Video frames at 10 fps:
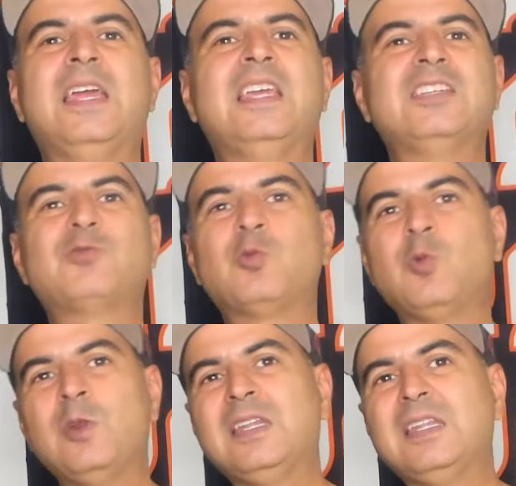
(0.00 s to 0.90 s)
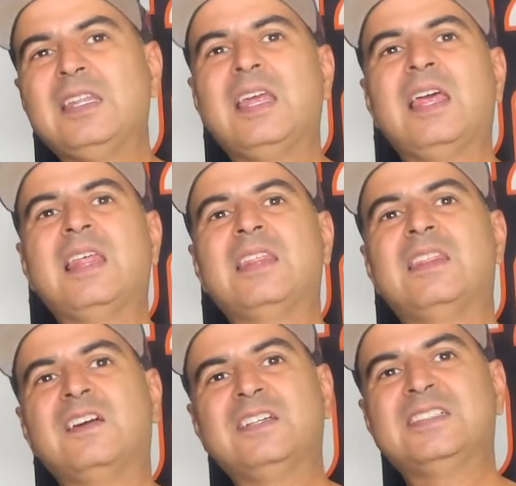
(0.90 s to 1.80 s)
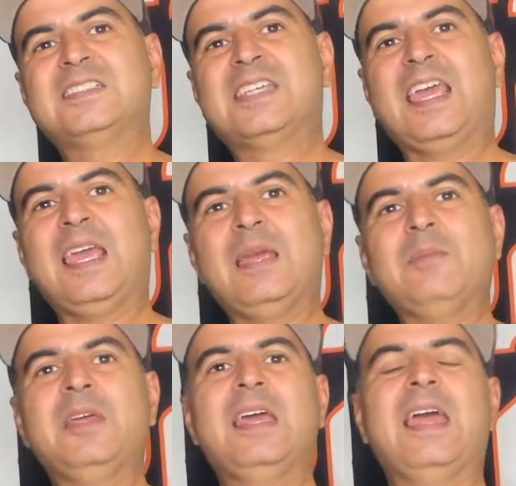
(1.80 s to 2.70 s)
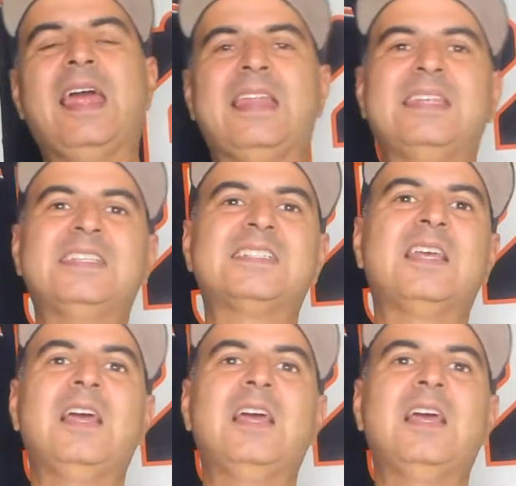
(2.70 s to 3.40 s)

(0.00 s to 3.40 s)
he's ruined this game, and these